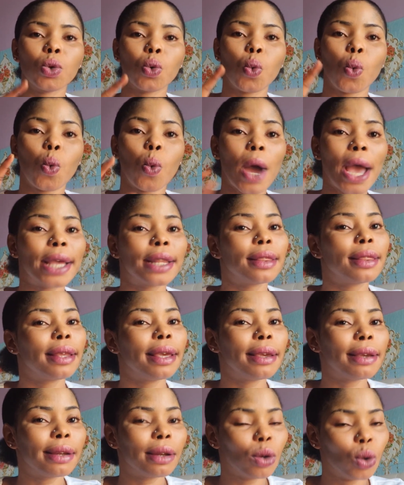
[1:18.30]

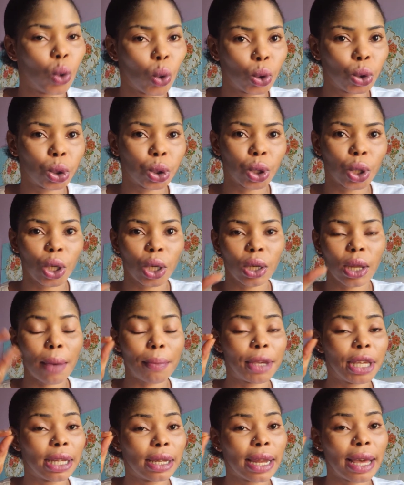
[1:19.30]
whitening lotion, I
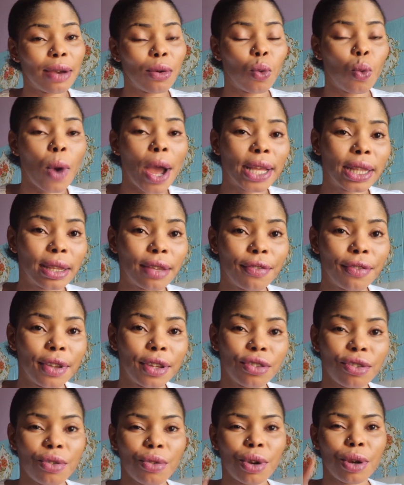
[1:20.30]
mean like whitening
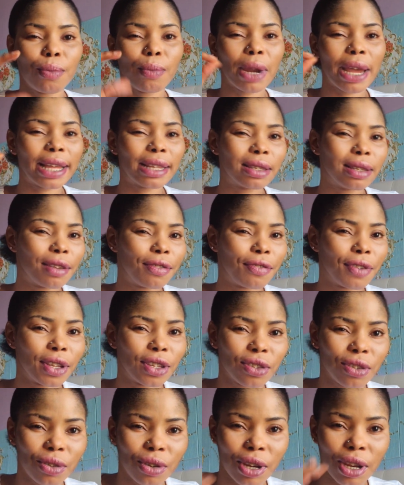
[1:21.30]
face
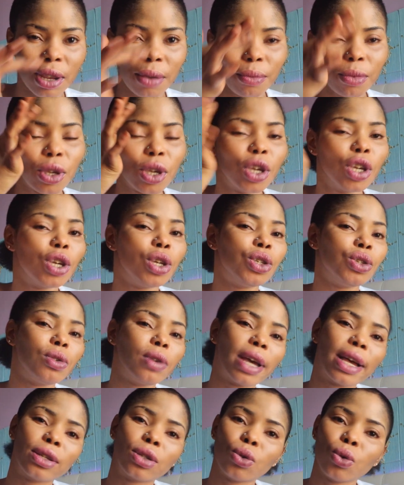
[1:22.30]
cream,
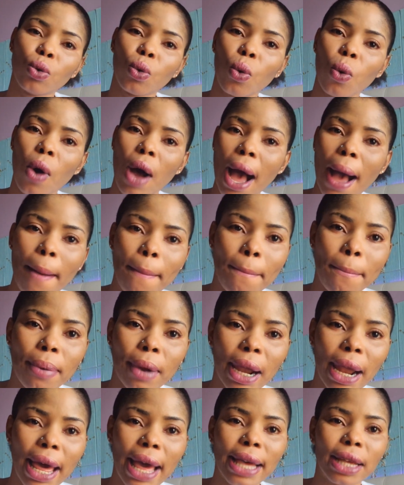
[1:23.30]
you have to
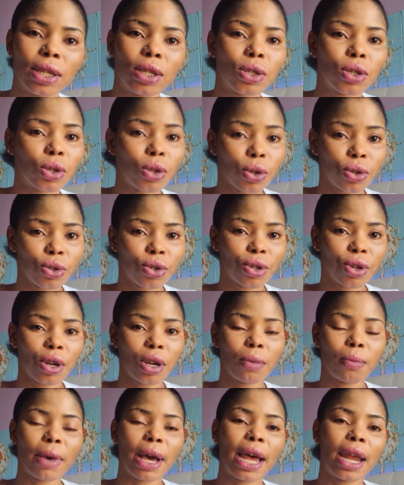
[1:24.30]
apply
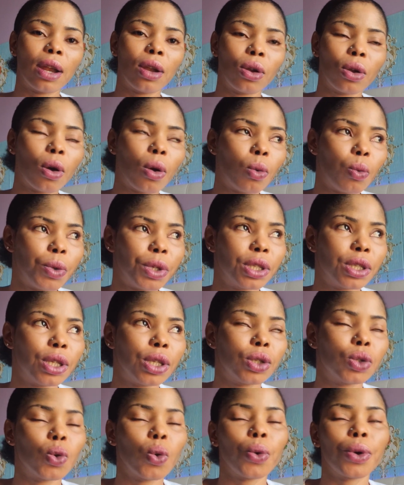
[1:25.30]
sunscreen along with
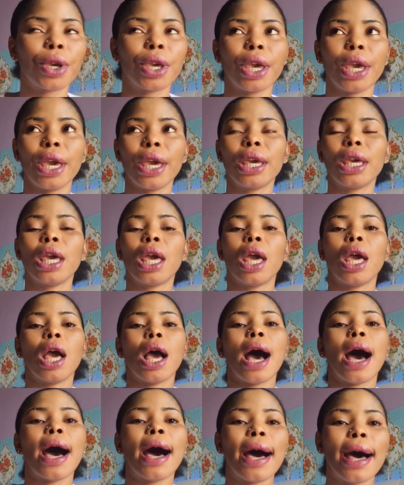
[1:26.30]
it, okay?
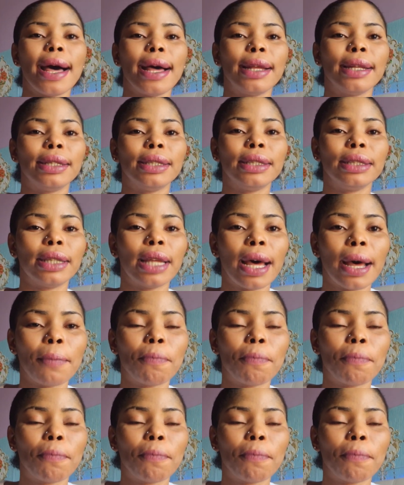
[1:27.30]
And